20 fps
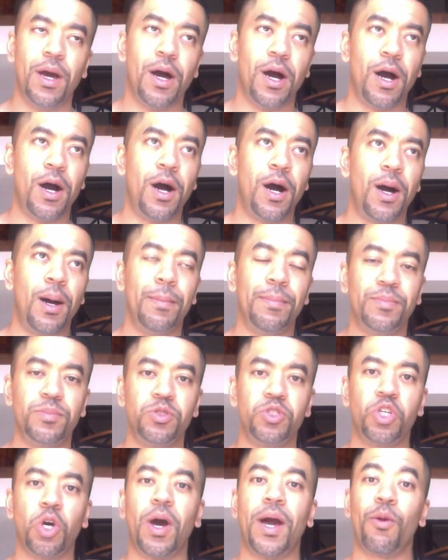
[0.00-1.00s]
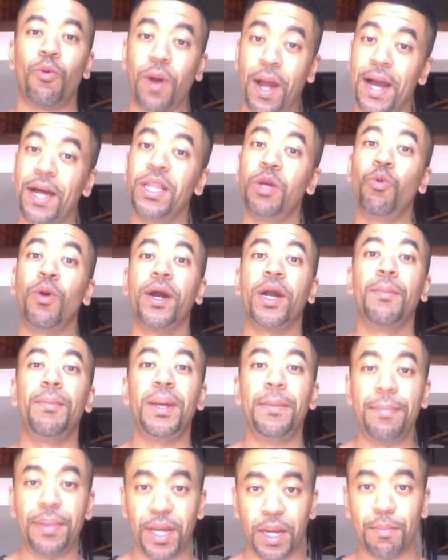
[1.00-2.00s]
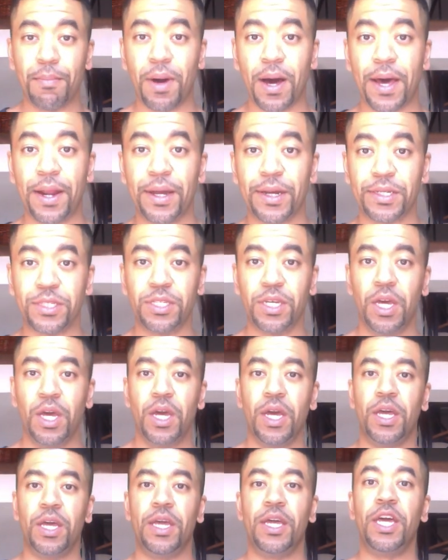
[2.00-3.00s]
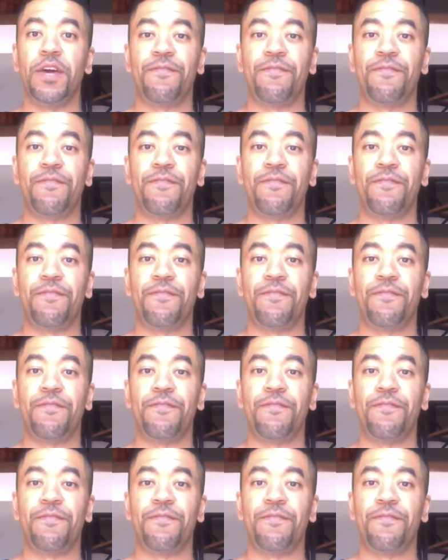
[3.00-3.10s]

Um, so I highly recommend Picmonics.